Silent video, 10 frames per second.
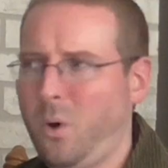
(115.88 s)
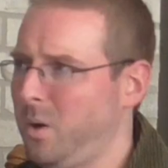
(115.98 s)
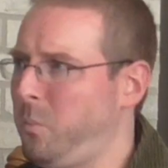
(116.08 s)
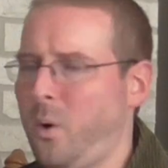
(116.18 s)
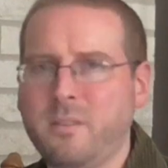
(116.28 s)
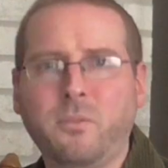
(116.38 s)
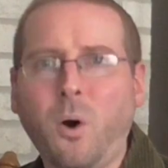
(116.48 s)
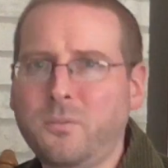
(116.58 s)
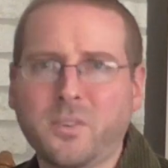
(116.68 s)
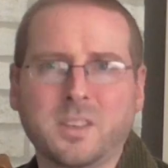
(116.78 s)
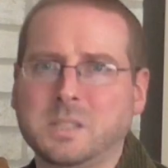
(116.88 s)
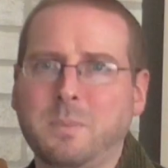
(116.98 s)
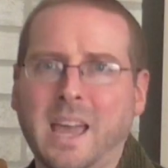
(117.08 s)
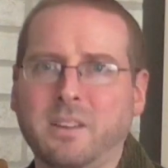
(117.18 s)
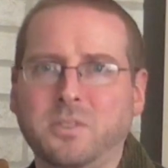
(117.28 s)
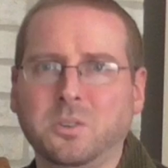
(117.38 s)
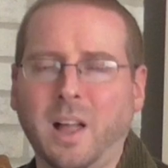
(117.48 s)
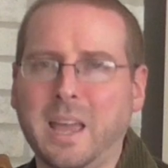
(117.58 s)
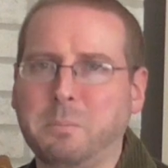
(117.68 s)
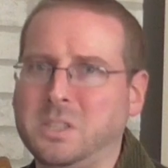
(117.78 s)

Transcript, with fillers: Boy oh boy, vote for this man if you like,